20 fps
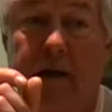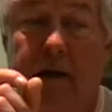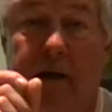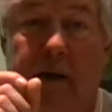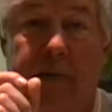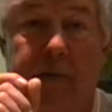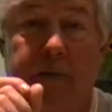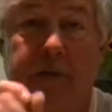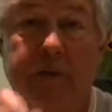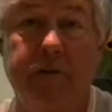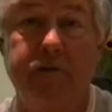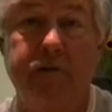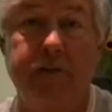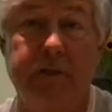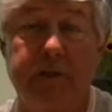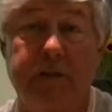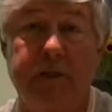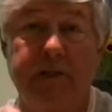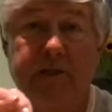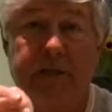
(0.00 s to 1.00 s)
And they were
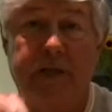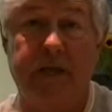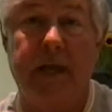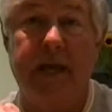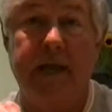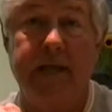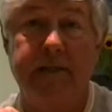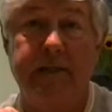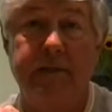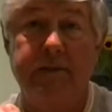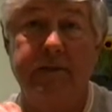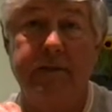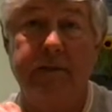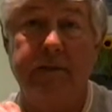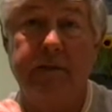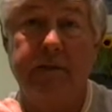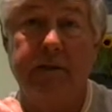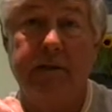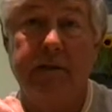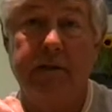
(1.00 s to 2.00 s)
using these kids,
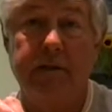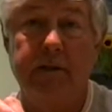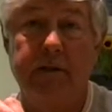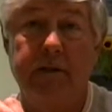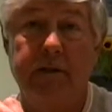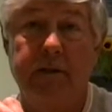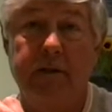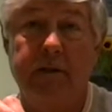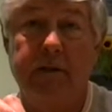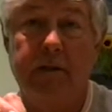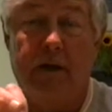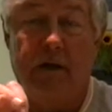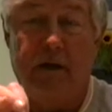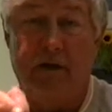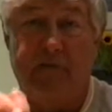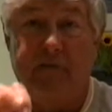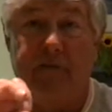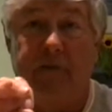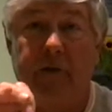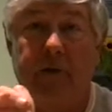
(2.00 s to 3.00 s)

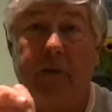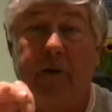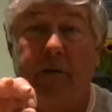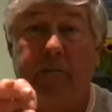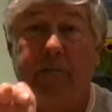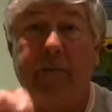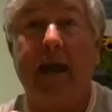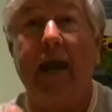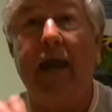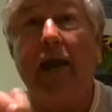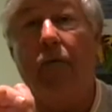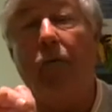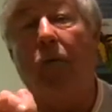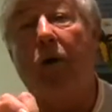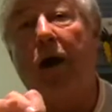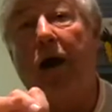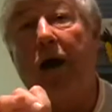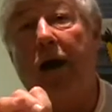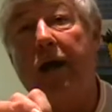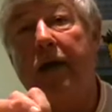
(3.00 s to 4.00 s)
I felt, in a bad
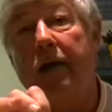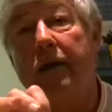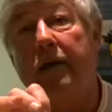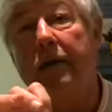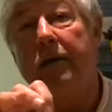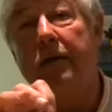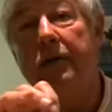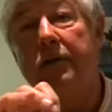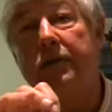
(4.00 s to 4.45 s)
way,